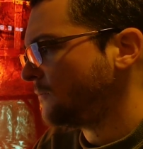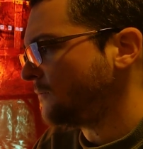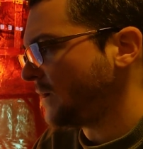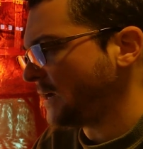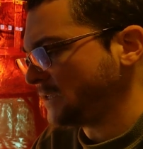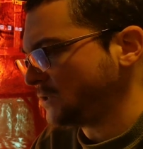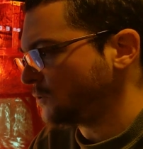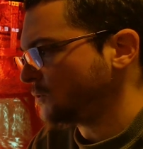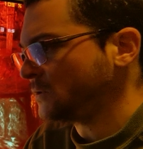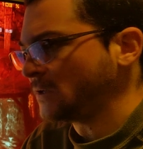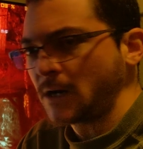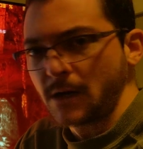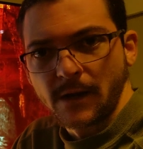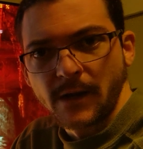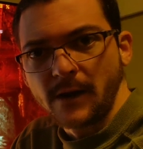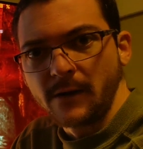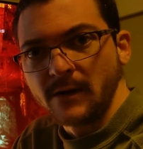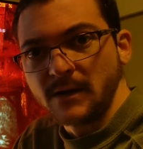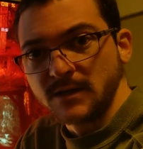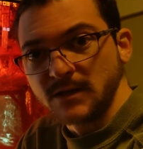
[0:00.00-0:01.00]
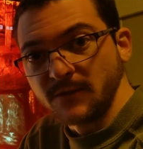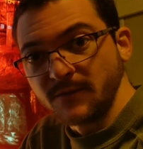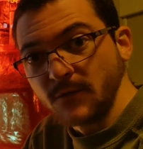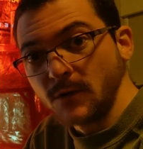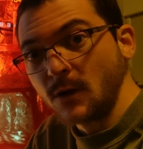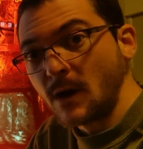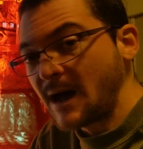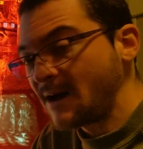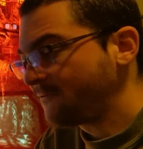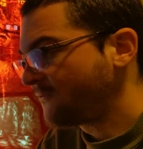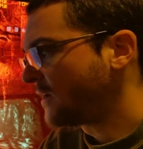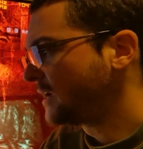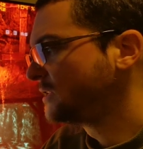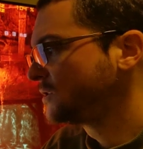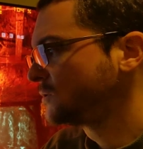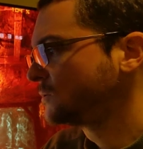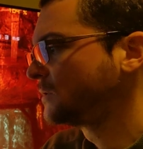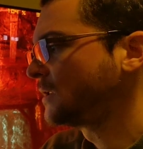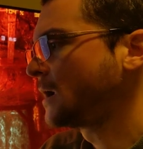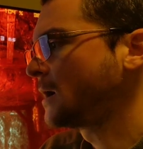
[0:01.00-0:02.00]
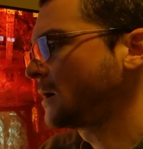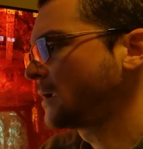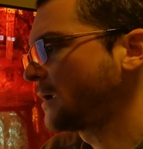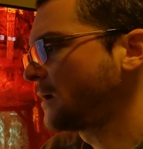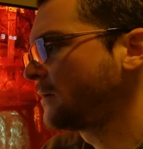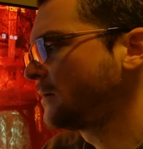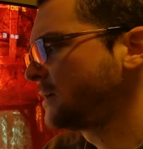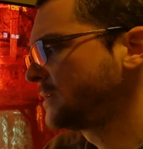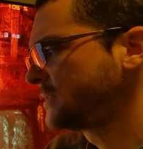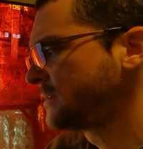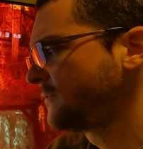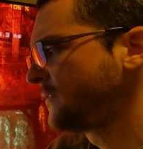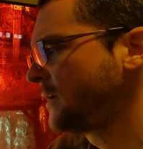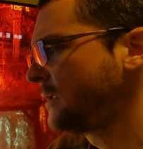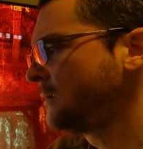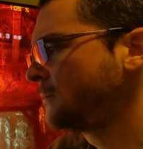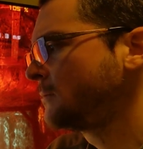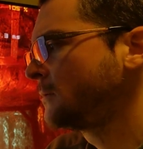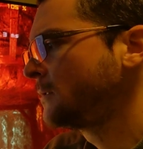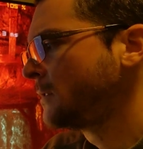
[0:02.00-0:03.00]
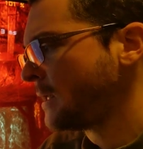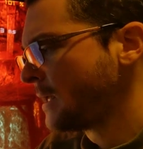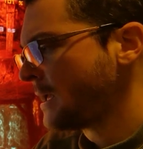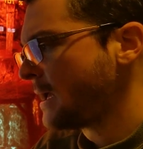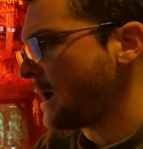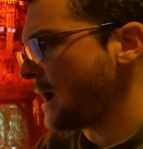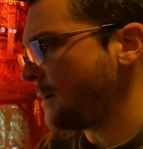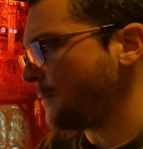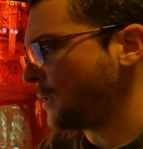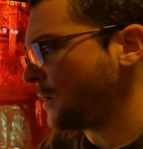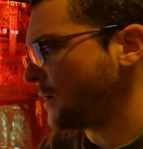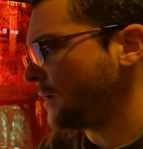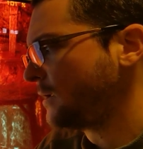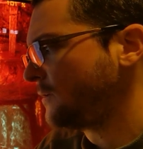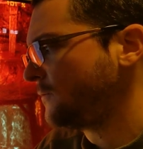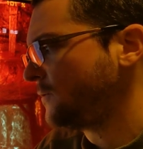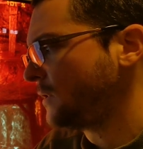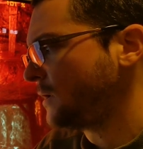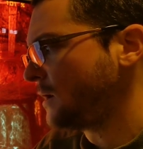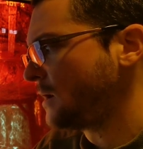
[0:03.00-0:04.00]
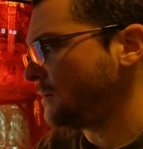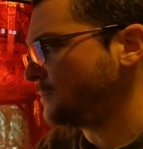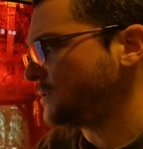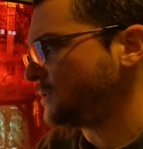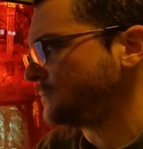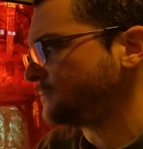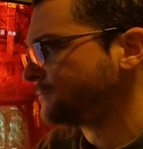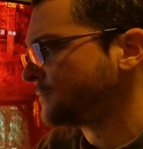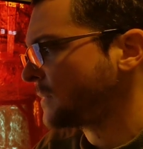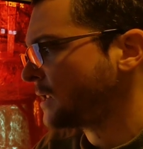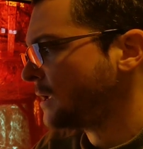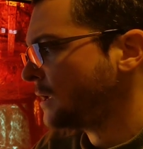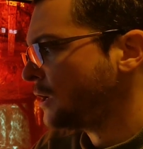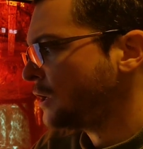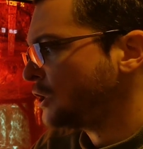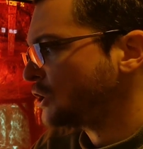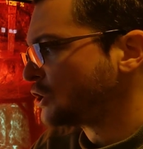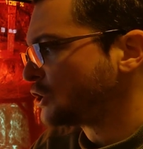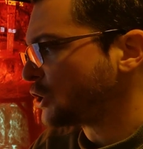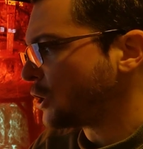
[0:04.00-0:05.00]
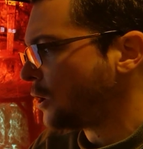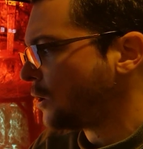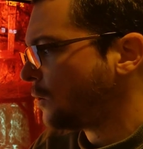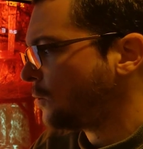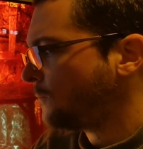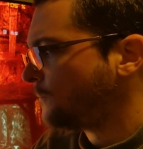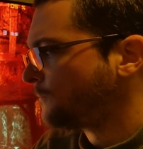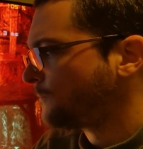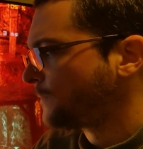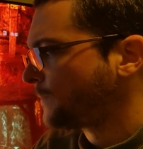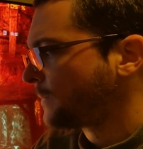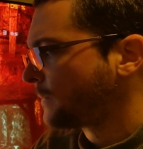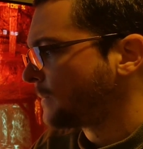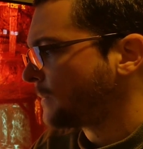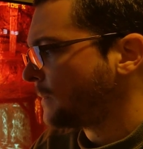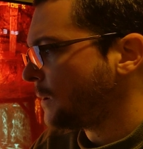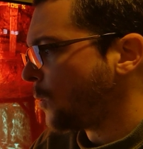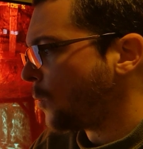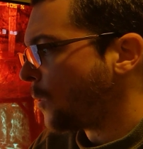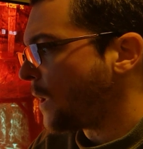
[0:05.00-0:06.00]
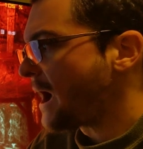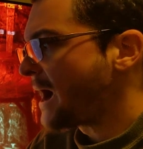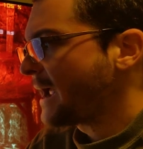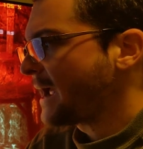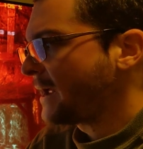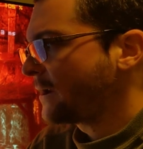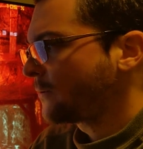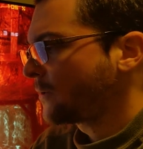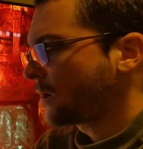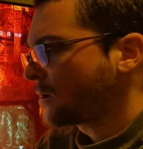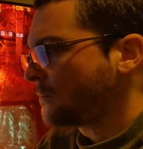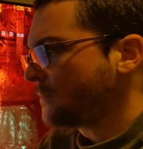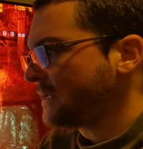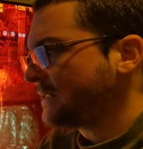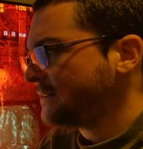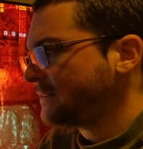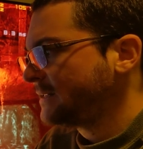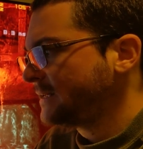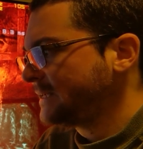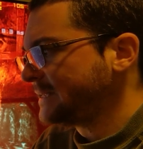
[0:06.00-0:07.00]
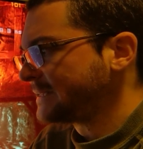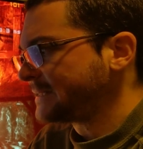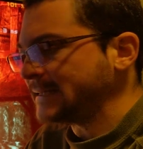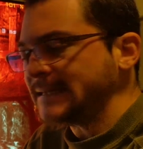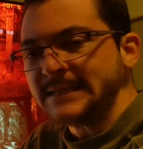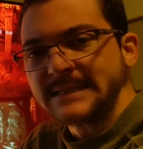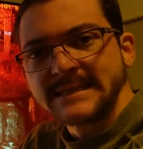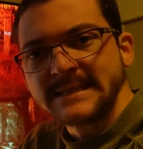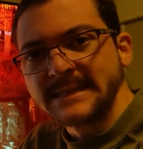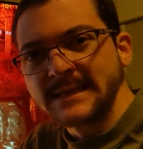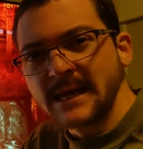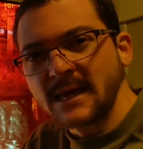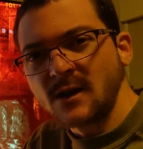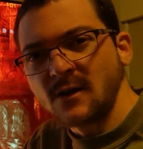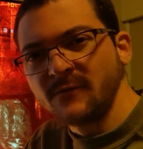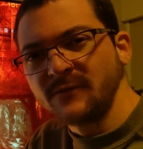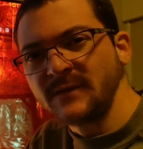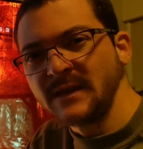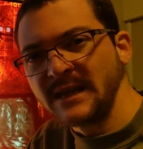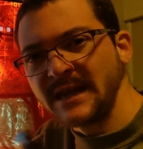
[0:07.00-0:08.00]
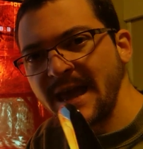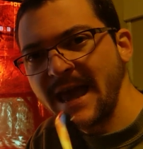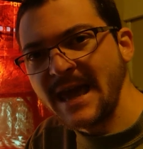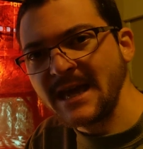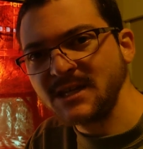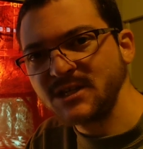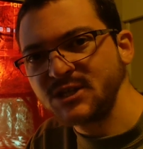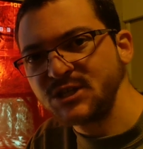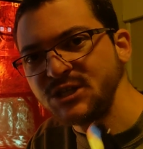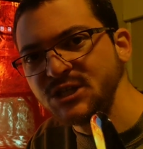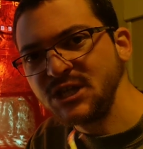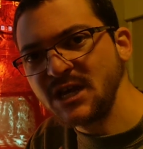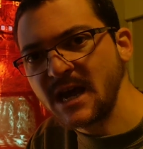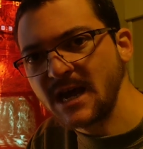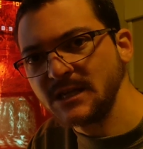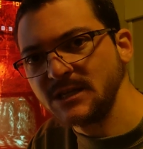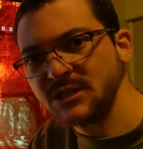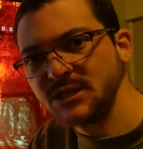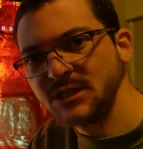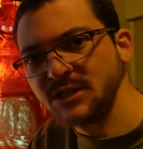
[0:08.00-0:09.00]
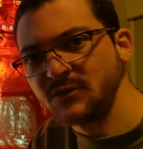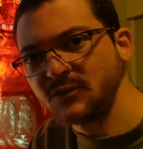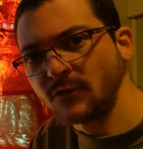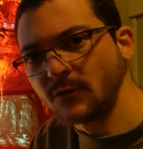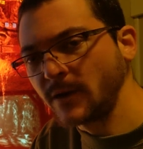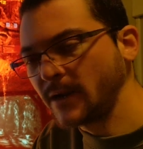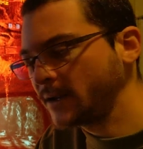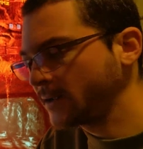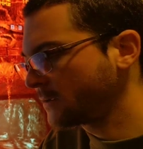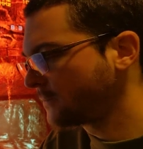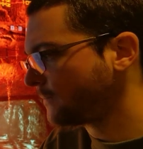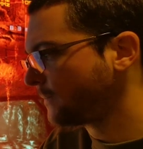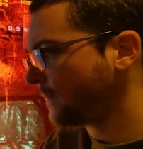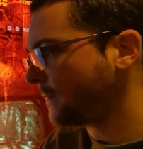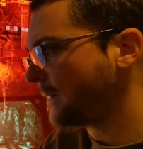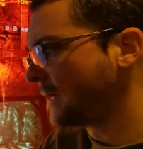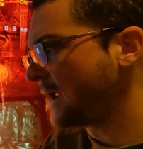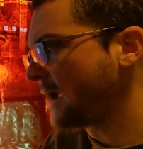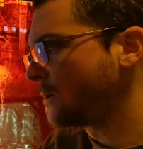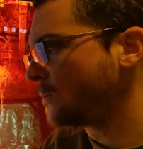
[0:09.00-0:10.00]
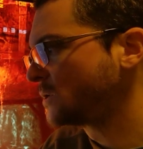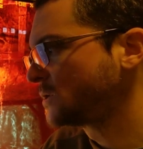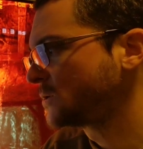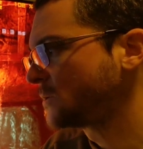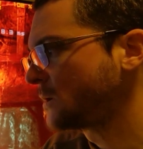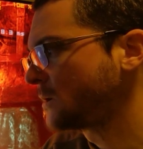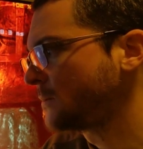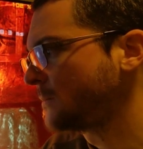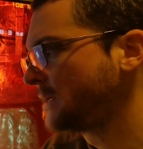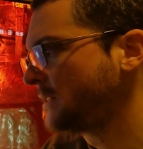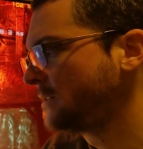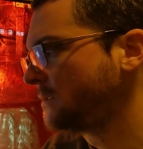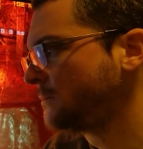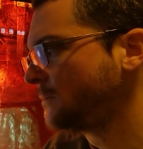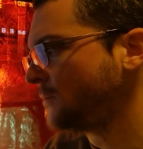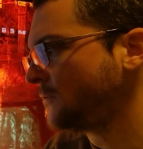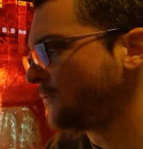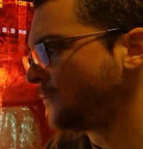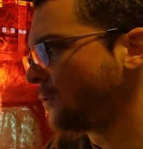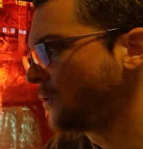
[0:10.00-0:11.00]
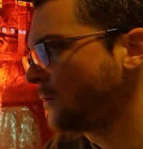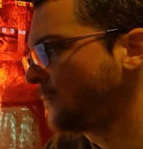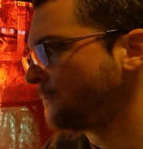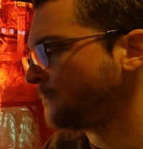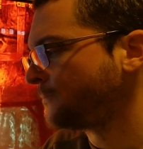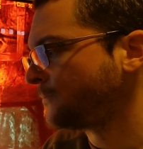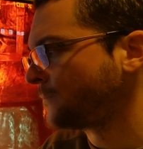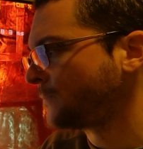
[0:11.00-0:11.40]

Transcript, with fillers: Fine-tune dark areas. If you don't have fine-tune dark areas available, I'm gonna give you an option. So why I recommend this instead of the HGIG trick that I was recommending before